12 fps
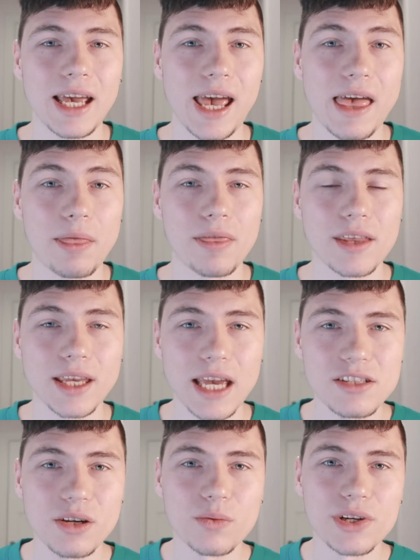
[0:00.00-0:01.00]
And
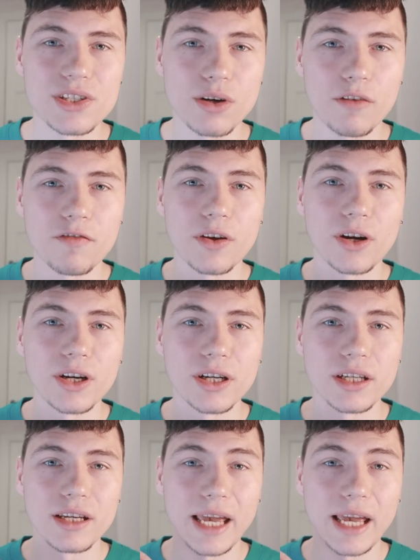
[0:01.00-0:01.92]
categories of your